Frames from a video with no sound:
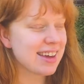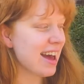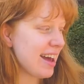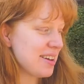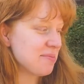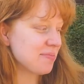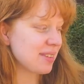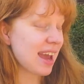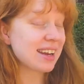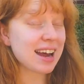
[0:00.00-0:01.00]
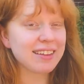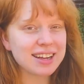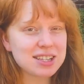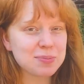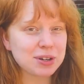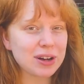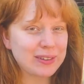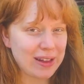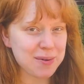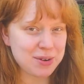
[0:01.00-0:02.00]
And I liked the book a
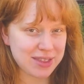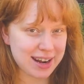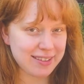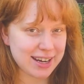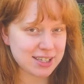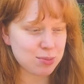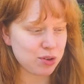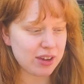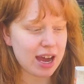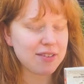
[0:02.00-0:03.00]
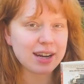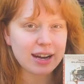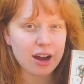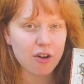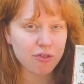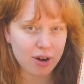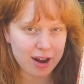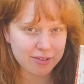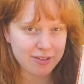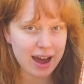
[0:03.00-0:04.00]
lot more than I liked the movie. I rated it a 4
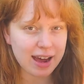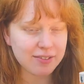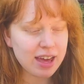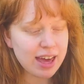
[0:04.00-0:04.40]
out of 5.